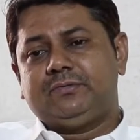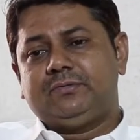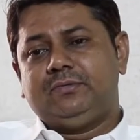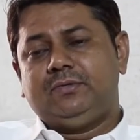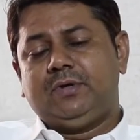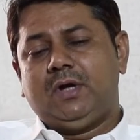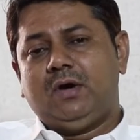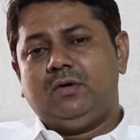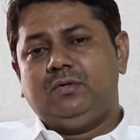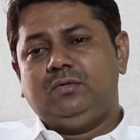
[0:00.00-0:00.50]

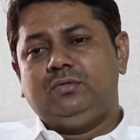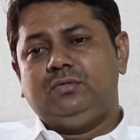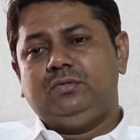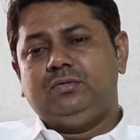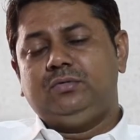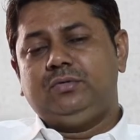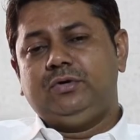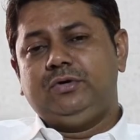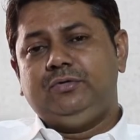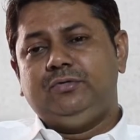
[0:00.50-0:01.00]
So now
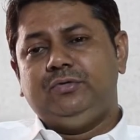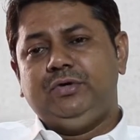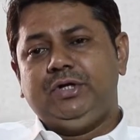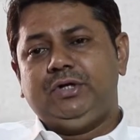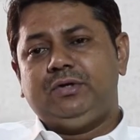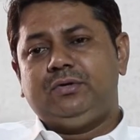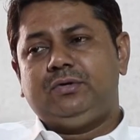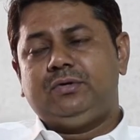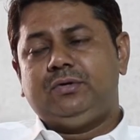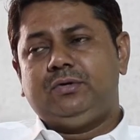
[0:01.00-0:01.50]
you
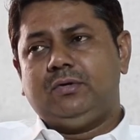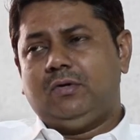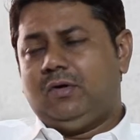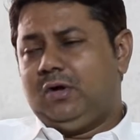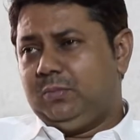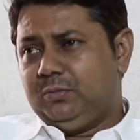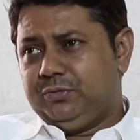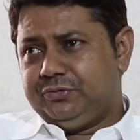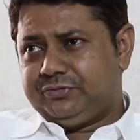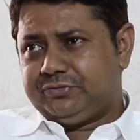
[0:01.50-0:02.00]
need
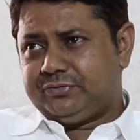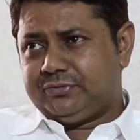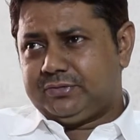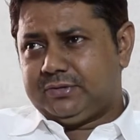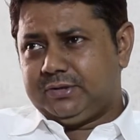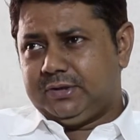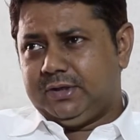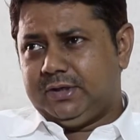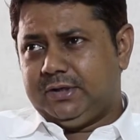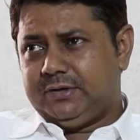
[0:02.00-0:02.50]

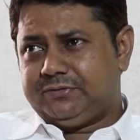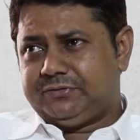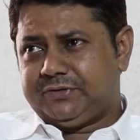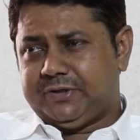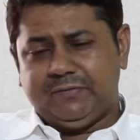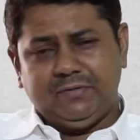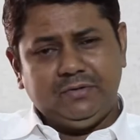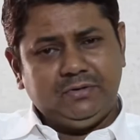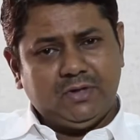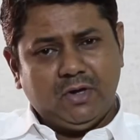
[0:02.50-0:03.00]
almost
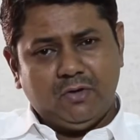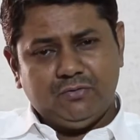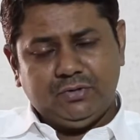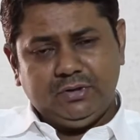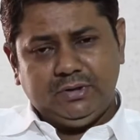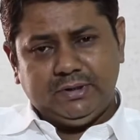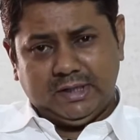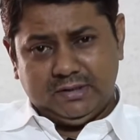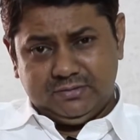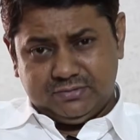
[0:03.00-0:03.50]

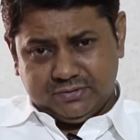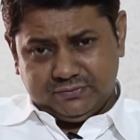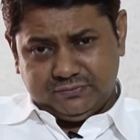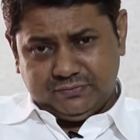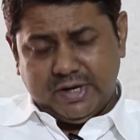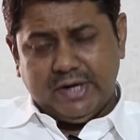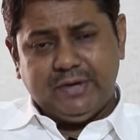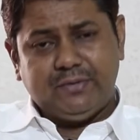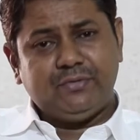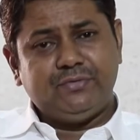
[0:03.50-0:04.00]
7,000 tons
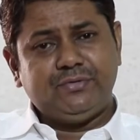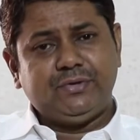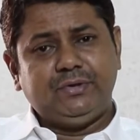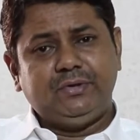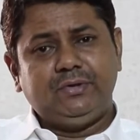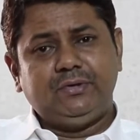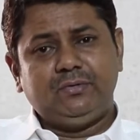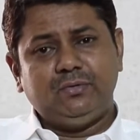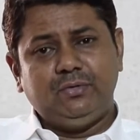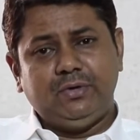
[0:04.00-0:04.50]
of
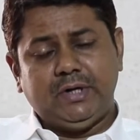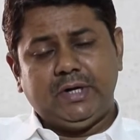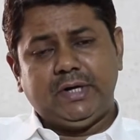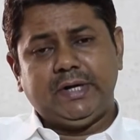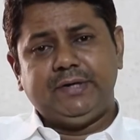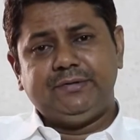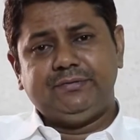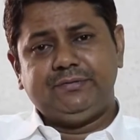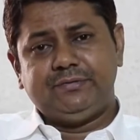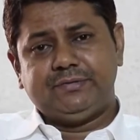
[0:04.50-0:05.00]
nitrogen to
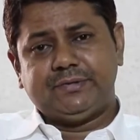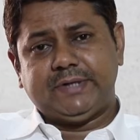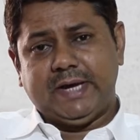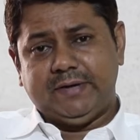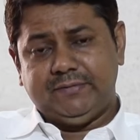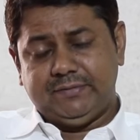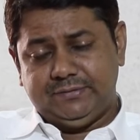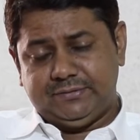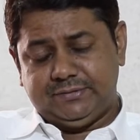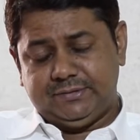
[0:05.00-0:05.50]
inertize these
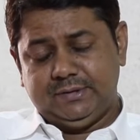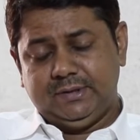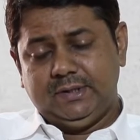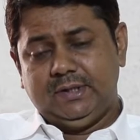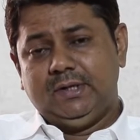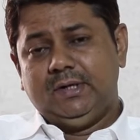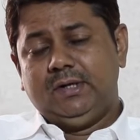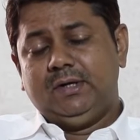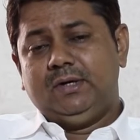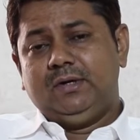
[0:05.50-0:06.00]
caverns.
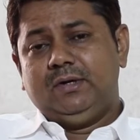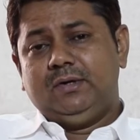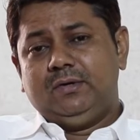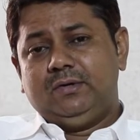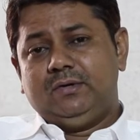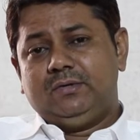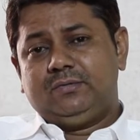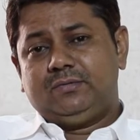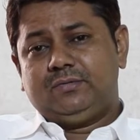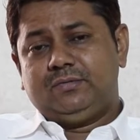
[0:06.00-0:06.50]

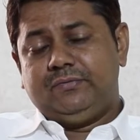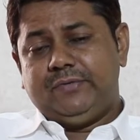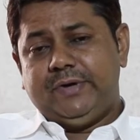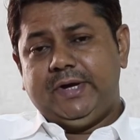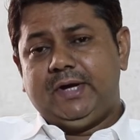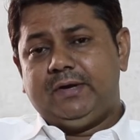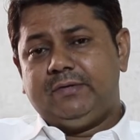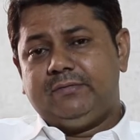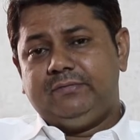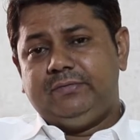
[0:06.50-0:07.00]
So
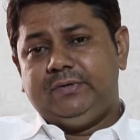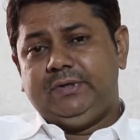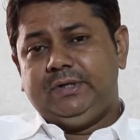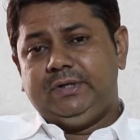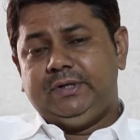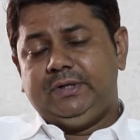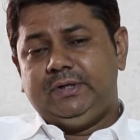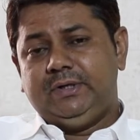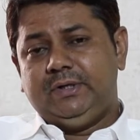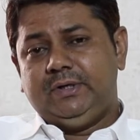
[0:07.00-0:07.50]
where
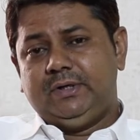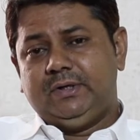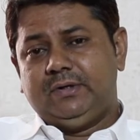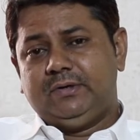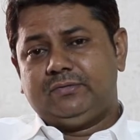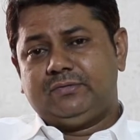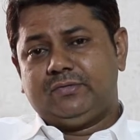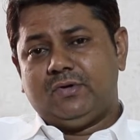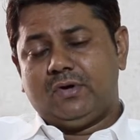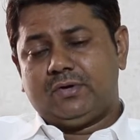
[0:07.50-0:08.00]

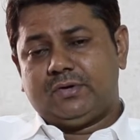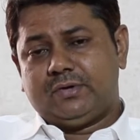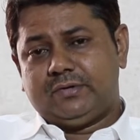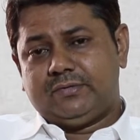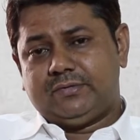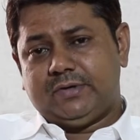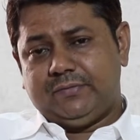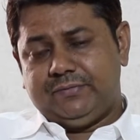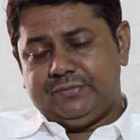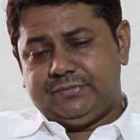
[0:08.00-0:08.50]
we sought
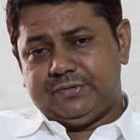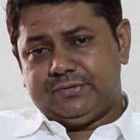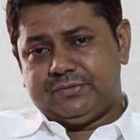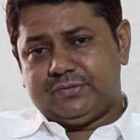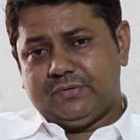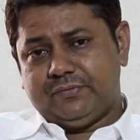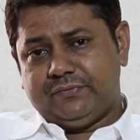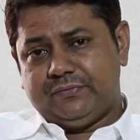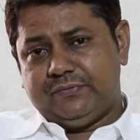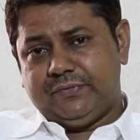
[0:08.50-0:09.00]
services
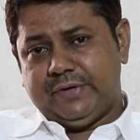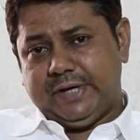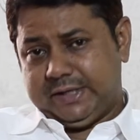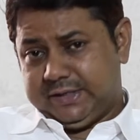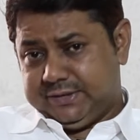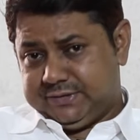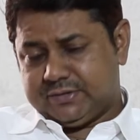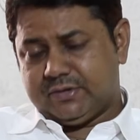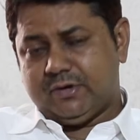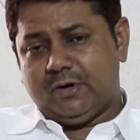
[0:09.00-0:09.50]
of
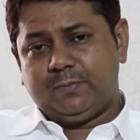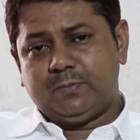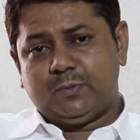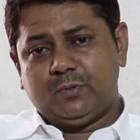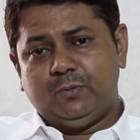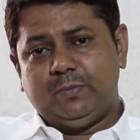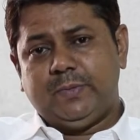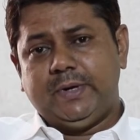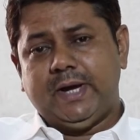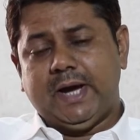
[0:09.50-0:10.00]
Atlas
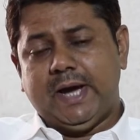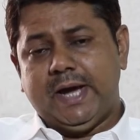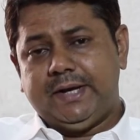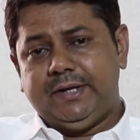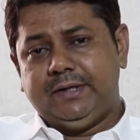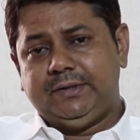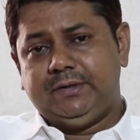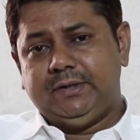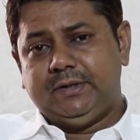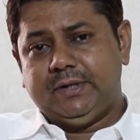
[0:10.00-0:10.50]
Copco by
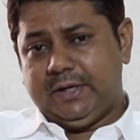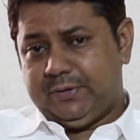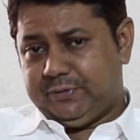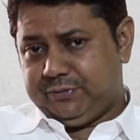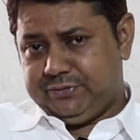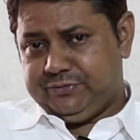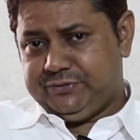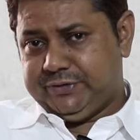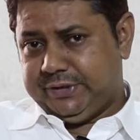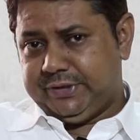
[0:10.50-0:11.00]
hiring the
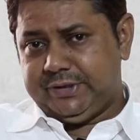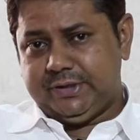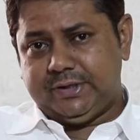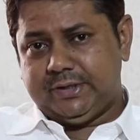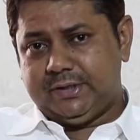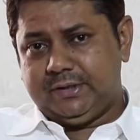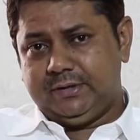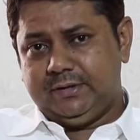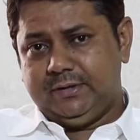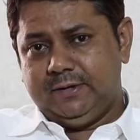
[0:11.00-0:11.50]
nitrogen
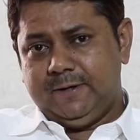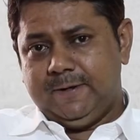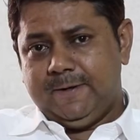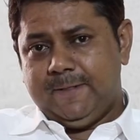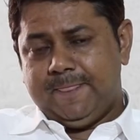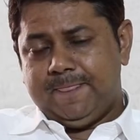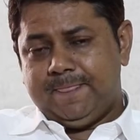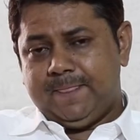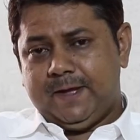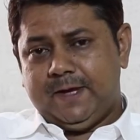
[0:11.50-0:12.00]
generator,
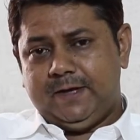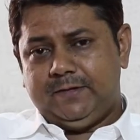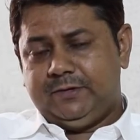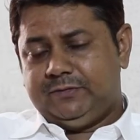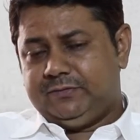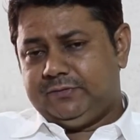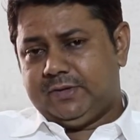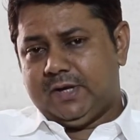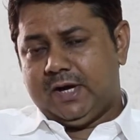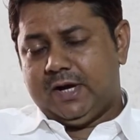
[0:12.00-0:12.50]
and
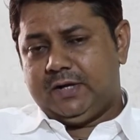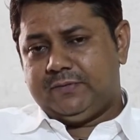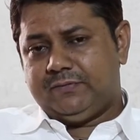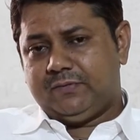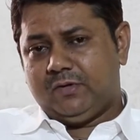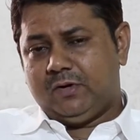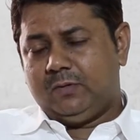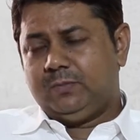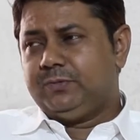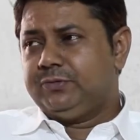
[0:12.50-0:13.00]
this was hired
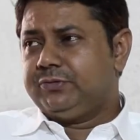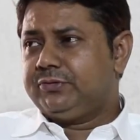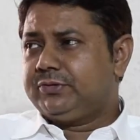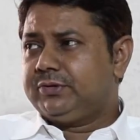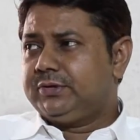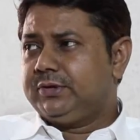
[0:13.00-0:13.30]
for almost